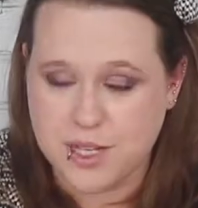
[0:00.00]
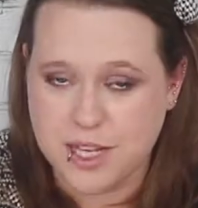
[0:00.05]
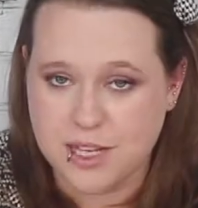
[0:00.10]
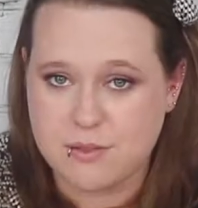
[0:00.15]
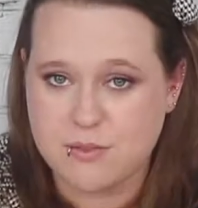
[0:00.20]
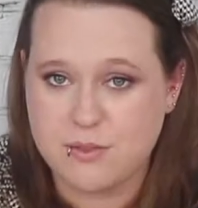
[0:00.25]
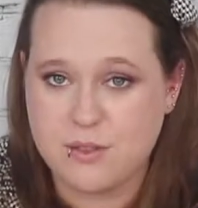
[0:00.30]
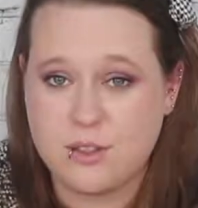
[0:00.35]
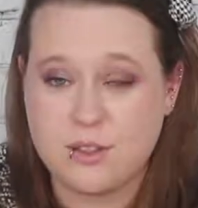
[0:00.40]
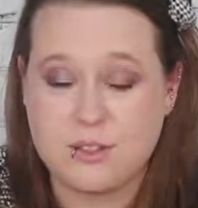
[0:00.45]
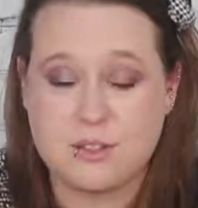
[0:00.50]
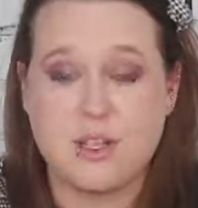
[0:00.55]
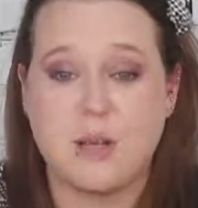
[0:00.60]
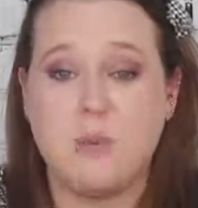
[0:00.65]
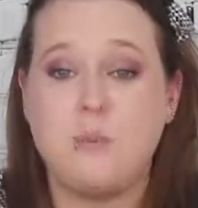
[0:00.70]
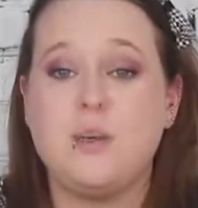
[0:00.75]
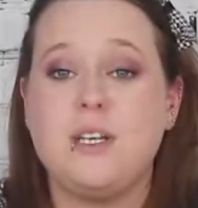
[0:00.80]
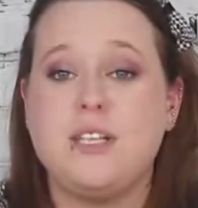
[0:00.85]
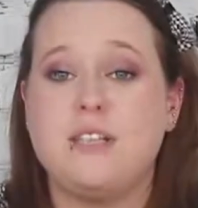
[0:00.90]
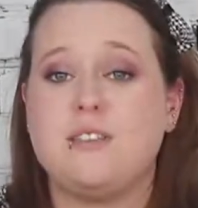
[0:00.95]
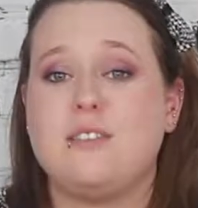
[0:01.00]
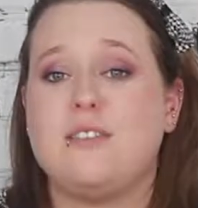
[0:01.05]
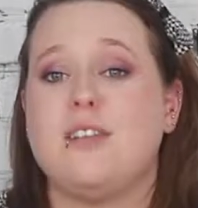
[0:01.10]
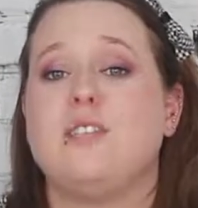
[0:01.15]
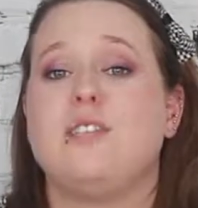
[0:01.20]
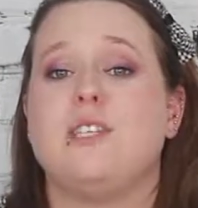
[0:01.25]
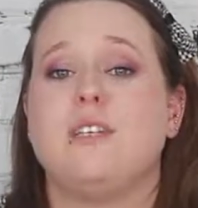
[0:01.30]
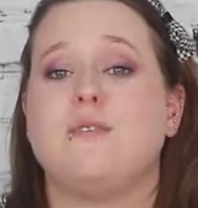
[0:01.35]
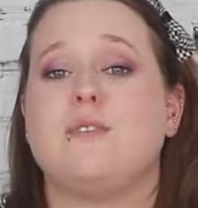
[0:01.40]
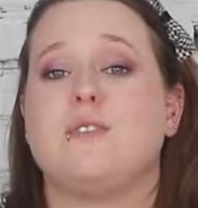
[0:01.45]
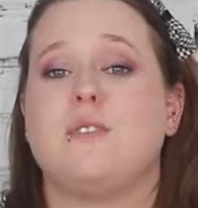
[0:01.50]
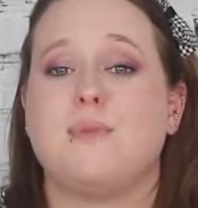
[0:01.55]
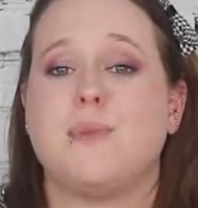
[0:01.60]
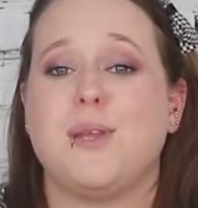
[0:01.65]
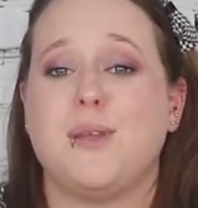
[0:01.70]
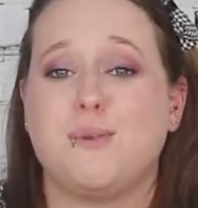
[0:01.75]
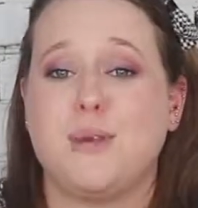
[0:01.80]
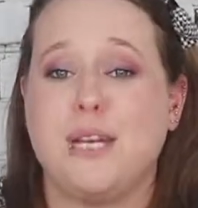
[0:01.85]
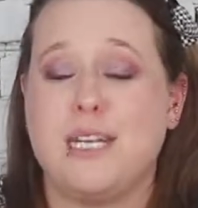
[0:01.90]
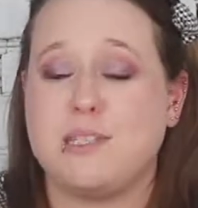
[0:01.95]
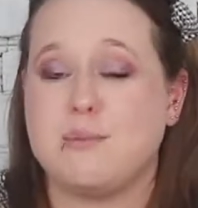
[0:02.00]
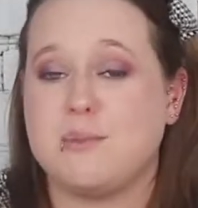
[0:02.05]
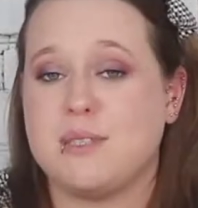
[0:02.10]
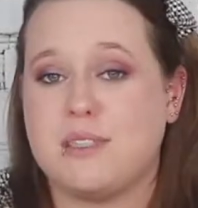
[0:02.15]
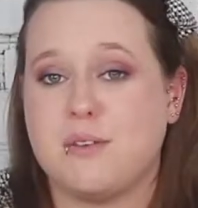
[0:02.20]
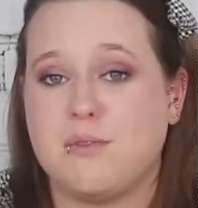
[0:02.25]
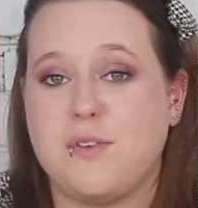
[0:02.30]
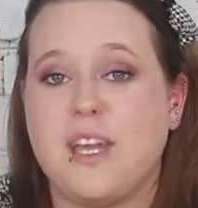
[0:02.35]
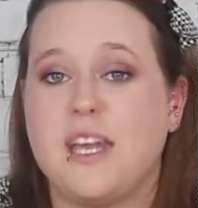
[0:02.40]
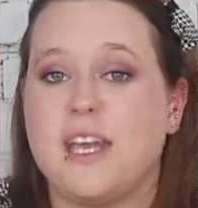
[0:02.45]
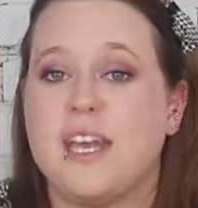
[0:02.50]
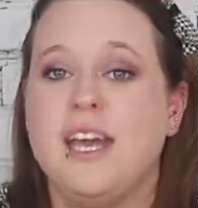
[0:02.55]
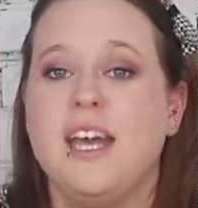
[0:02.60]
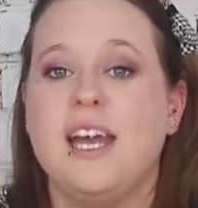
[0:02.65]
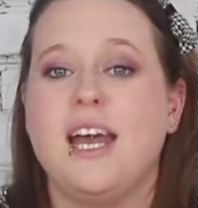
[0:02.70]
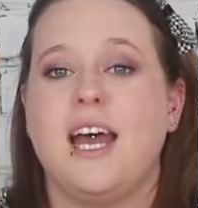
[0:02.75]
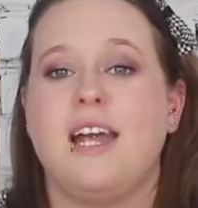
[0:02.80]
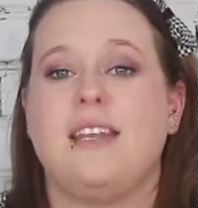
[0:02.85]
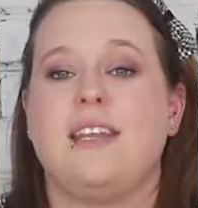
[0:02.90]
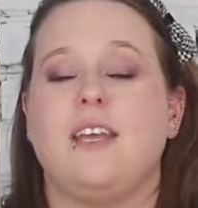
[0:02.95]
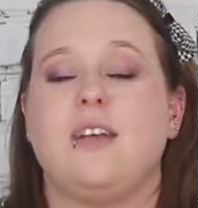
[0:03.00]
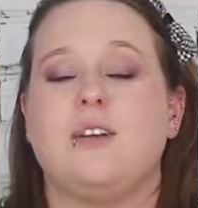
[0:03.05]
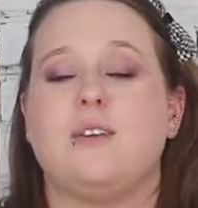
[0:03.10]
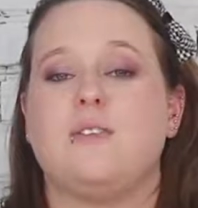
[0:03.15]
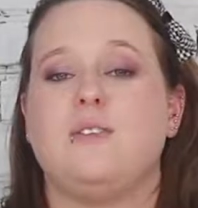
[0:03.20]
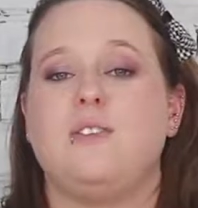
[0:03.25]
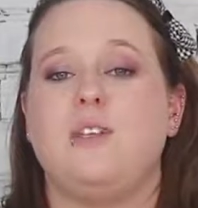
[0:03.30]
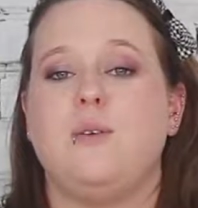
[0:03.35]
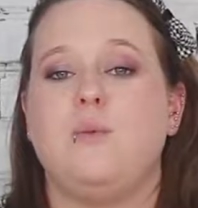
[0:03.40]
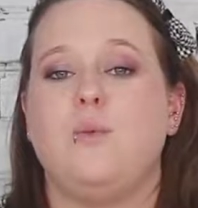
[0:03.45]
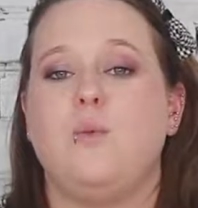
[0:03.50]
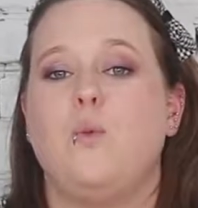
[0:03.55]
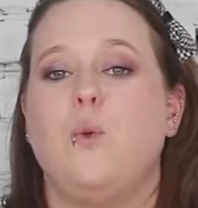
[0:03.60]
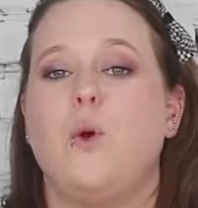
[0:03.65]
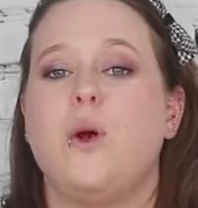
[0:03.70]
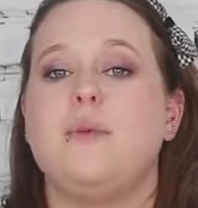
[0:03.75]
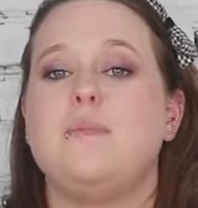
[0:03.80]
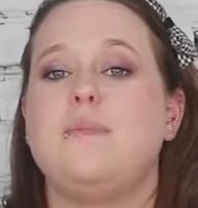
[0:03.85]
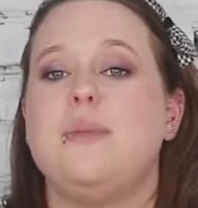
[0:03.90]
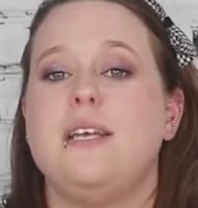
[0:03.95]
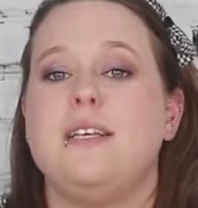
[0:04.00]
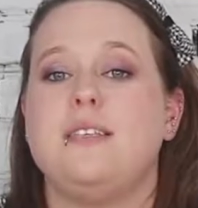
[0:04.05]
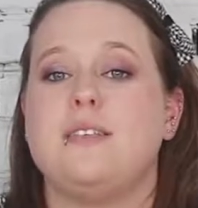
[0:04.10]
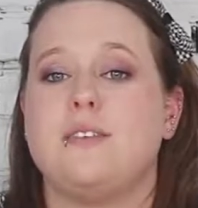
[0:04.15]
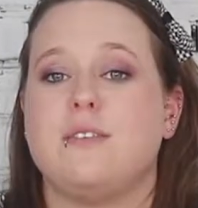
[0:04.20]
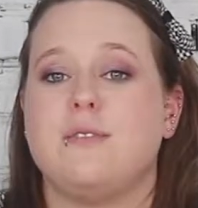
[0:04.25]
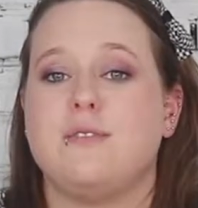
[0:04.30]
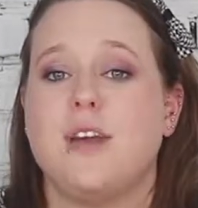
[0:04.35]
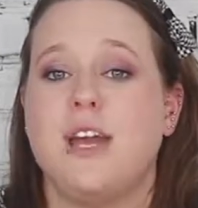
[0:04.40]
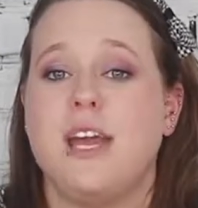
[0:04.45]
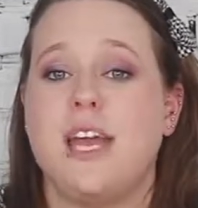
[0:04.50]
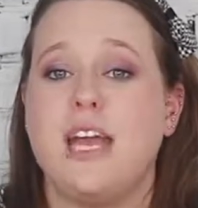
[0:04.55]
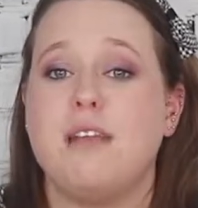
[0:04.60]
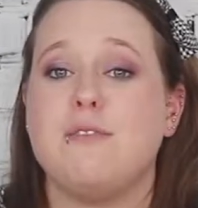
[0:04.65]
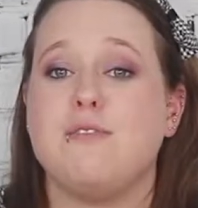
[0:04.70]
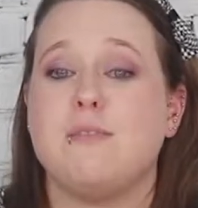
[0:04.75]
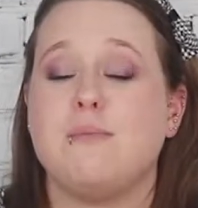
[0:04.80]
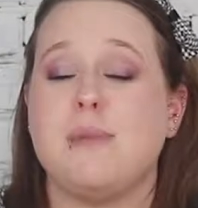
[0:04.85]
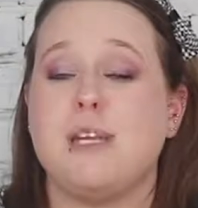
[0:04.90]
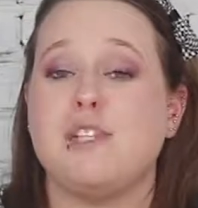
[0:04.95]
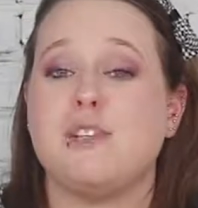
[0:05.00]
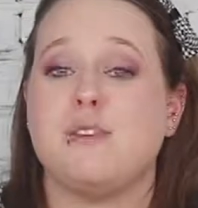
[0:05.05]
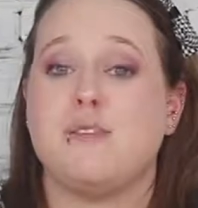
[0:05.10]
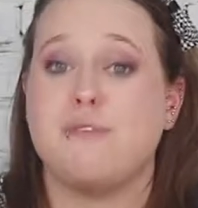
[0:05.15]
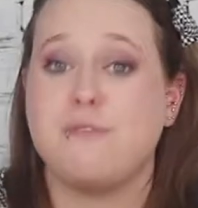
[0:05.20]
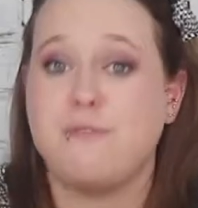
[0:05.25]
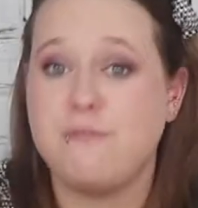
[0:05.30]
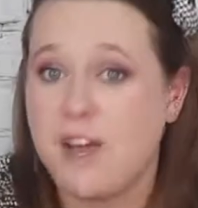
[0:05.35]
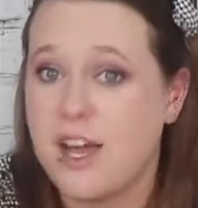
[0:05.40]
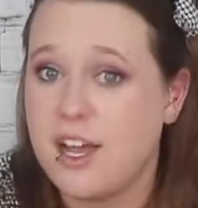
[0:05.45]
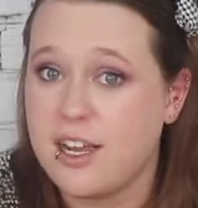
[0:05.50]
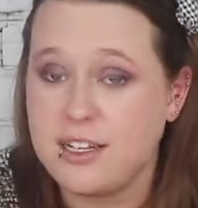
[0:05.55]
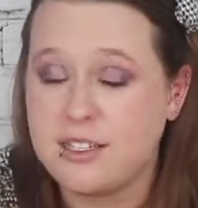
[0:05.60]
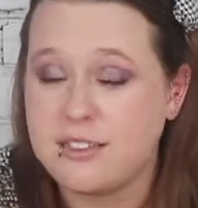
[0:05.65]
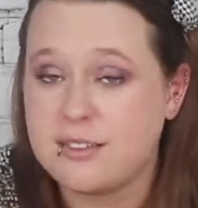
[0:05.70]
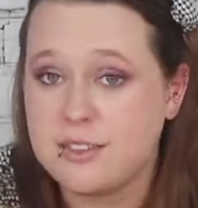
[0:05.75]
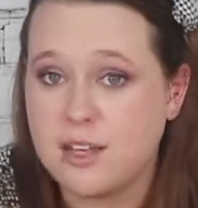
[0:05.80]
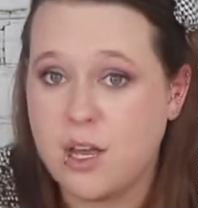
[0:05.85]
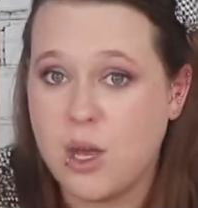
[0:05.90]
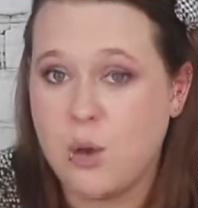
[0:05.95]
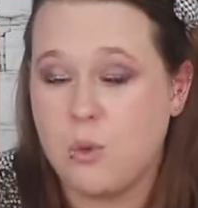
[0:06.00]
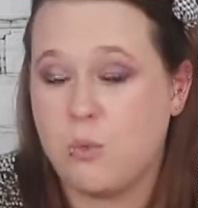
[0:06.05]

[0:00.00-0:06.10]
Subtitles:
If someone is searching for something really specific and they consume one piece of information first,